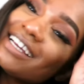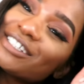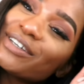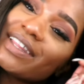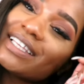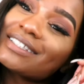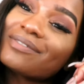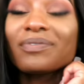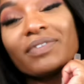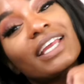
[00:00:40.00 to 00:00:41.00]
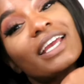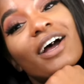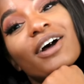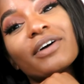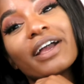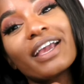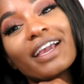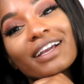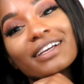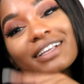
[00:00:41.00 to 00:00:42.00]
enjoy this video
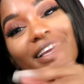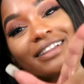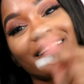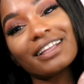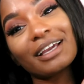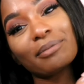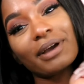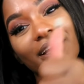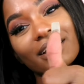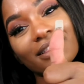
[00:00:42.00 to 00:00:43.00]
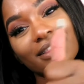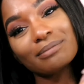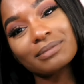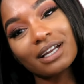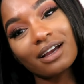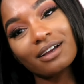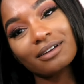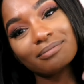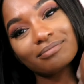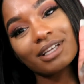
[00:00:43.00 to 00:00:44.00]
and hit that like button. Thumbs it up.
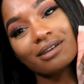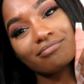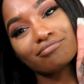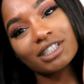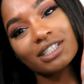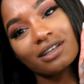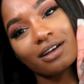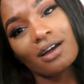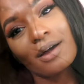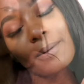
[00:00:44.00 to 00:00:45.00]
Thumbs it up.